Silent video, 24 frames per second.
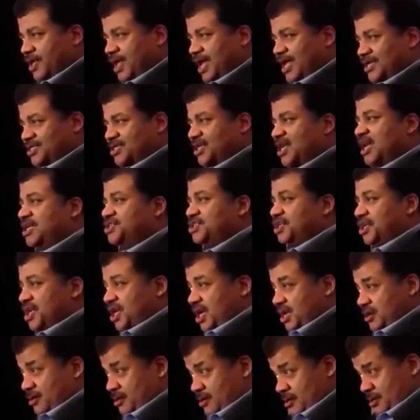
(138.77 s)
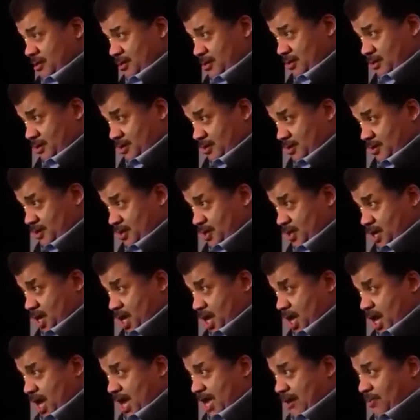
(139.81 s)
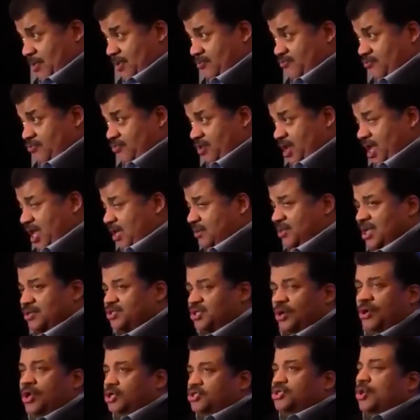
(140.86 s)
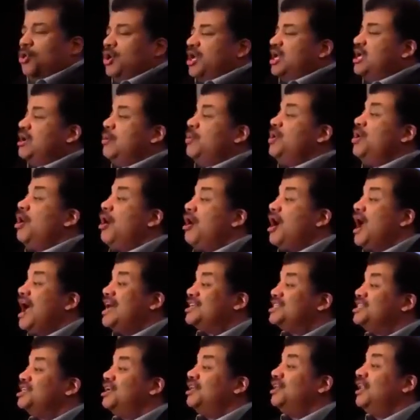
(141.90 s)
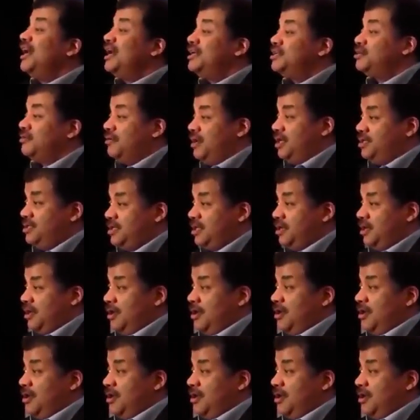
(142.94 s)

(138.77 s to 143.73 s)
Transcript: as an educator, I would, and so, so here we are as an electorate,